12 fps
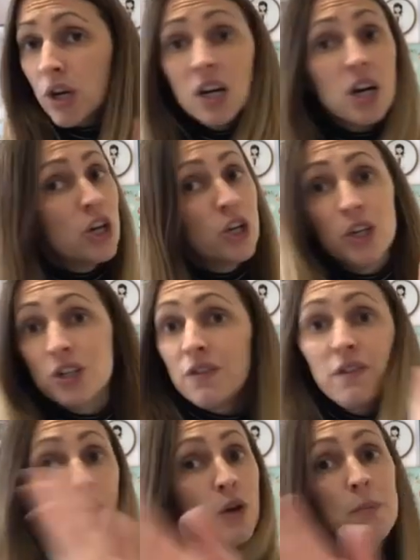a good
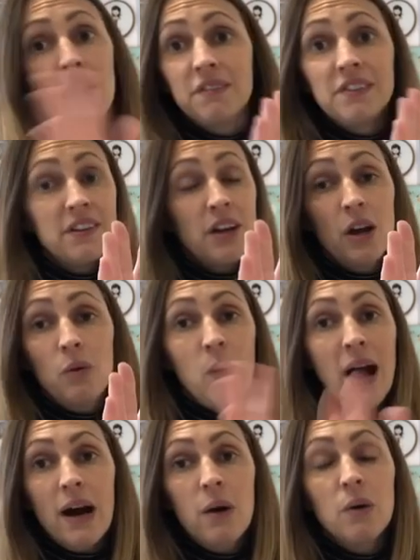few months ago.
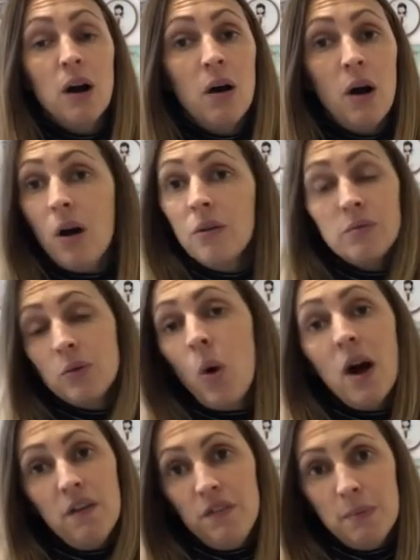Wow,
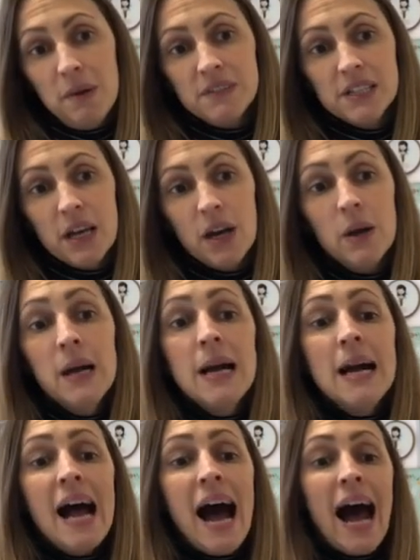quite a few months ago.
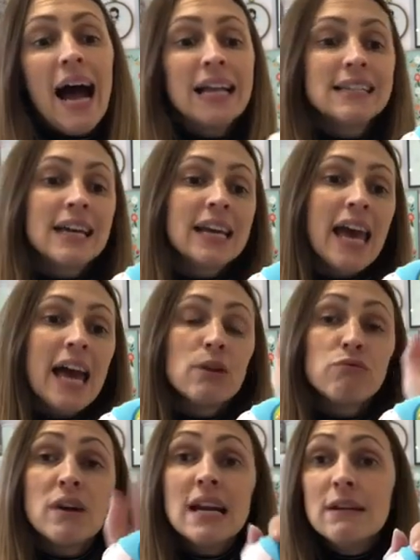And again, a
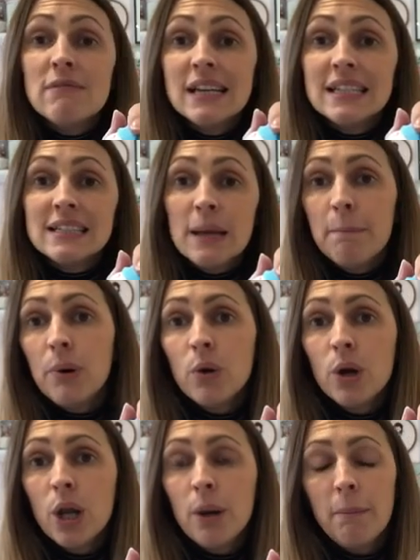really, really simple
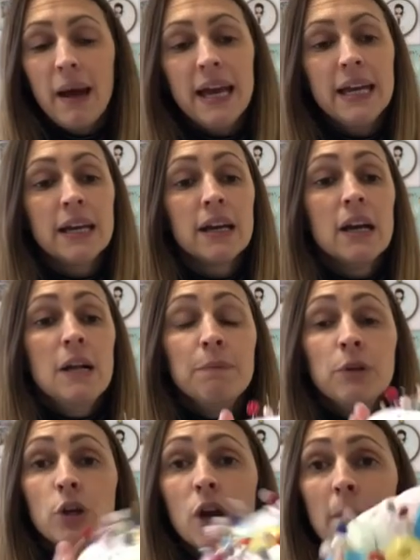little make.
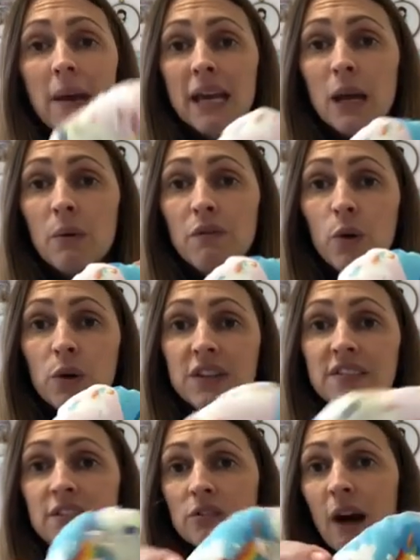You can make it with all your
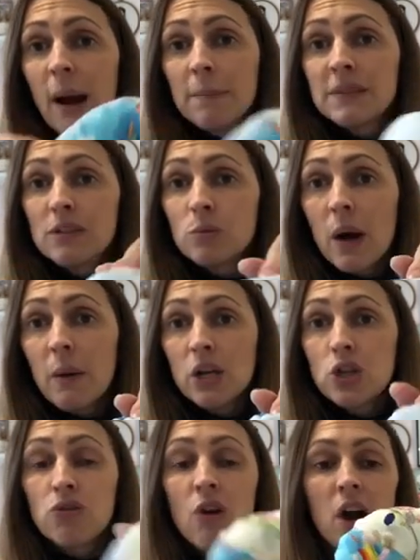scraps as well. I
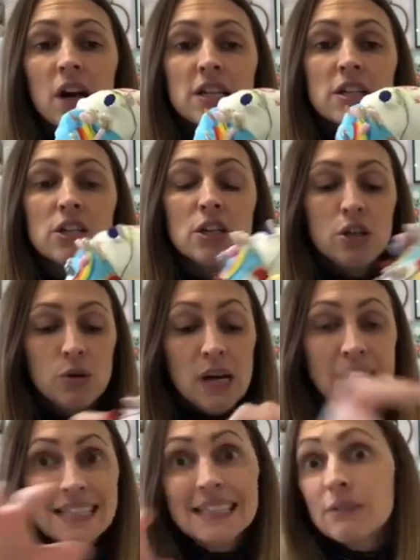try to do
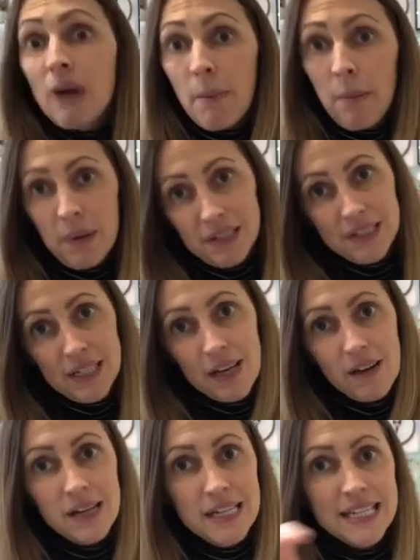scrap busting
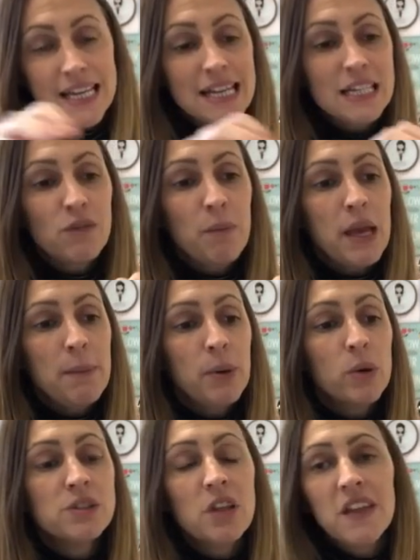ideas for
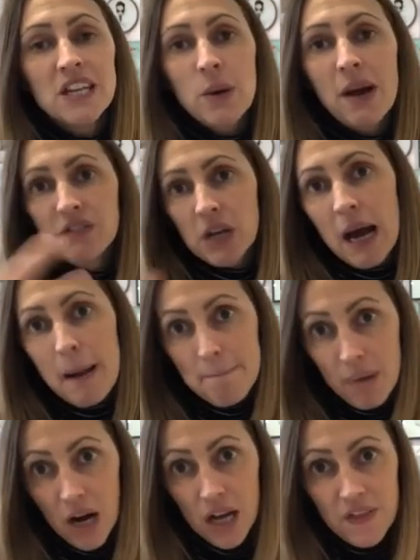people so they don't have to go out and
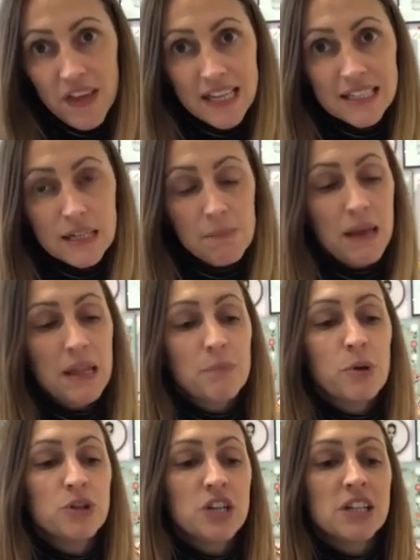buy things to make the
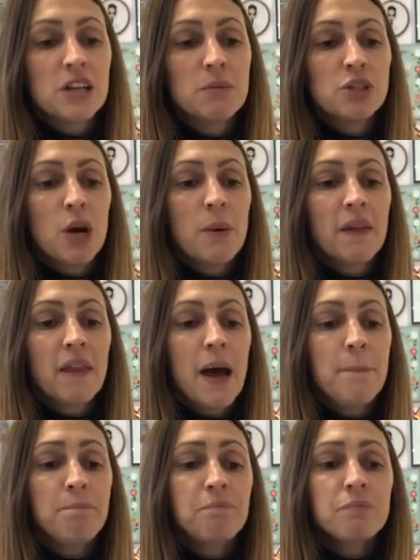projects I'm showing them.